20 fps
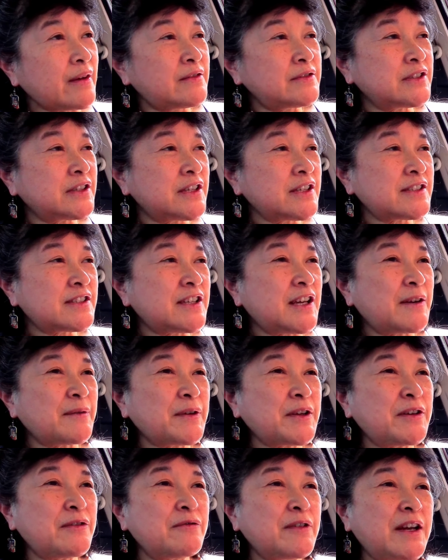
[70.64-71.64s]
So let's see, I'm
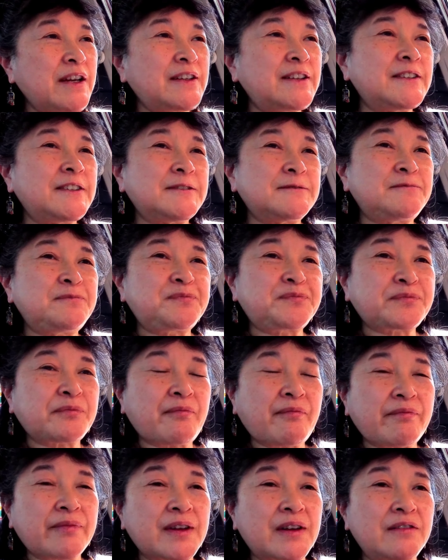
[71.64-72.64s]
going to rate it
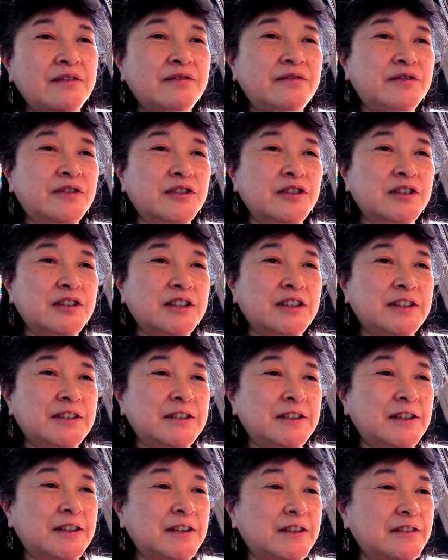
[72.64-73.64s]
for
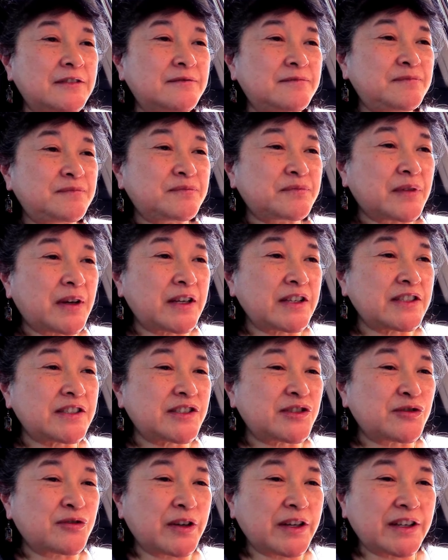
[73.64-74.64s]
a, a
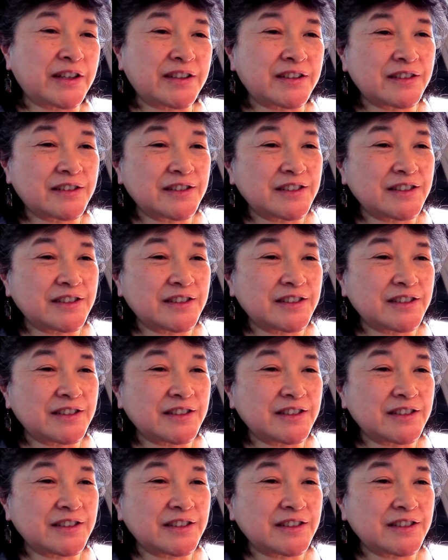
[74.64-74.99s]
iced drink.